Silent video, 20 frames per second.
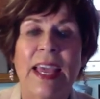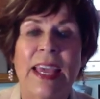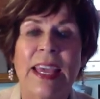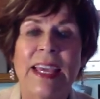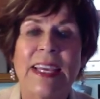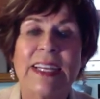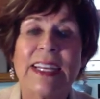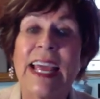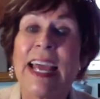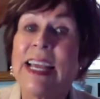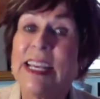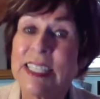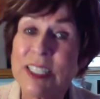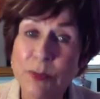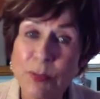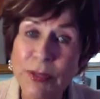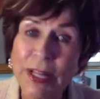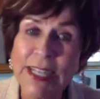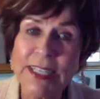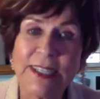It is
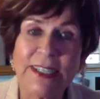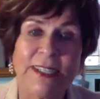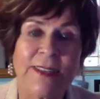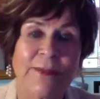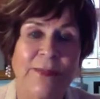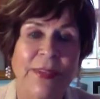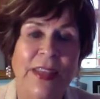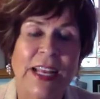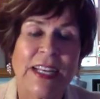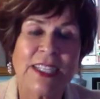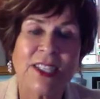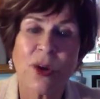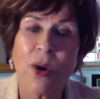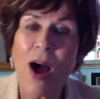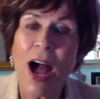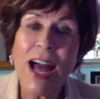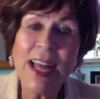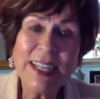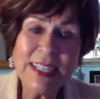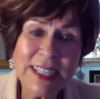blended. So
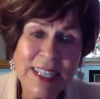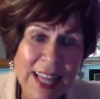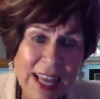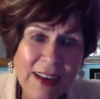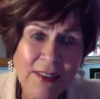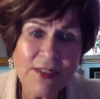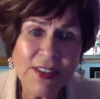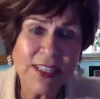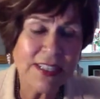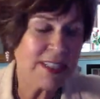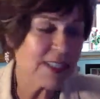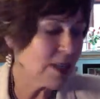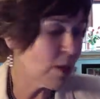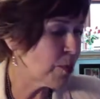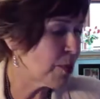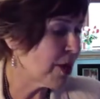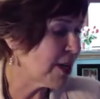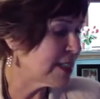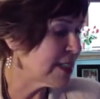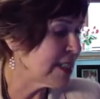I love this little
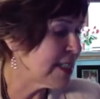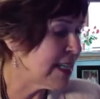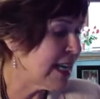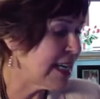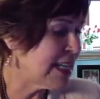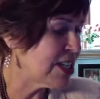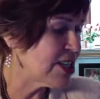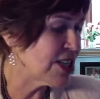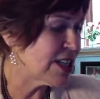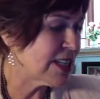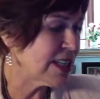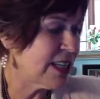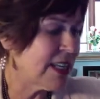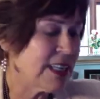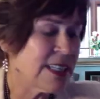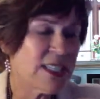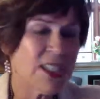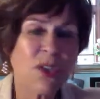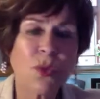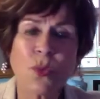presentation.
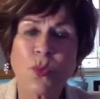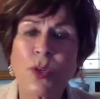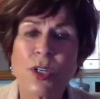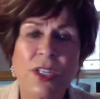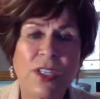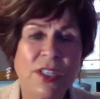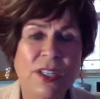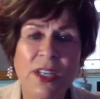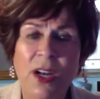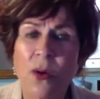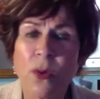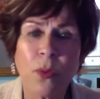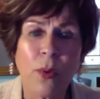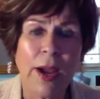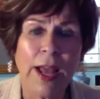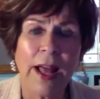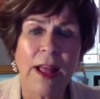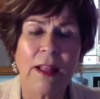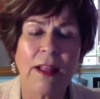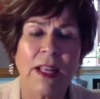It just works so
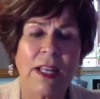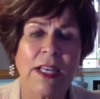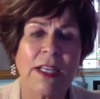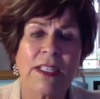well.